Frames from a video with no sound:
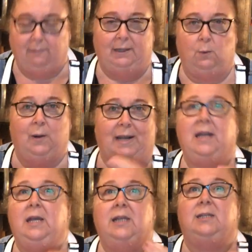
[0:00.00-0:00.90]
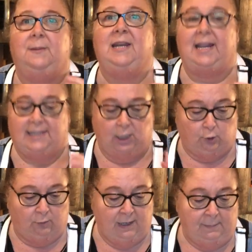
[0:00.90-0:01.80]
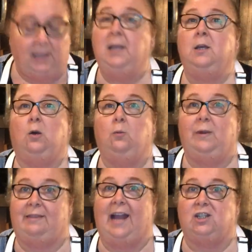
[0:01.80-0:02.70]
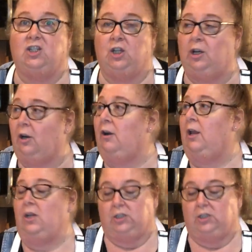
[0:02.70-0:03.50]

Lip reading: I really want it to be nice and creamy with that sugar.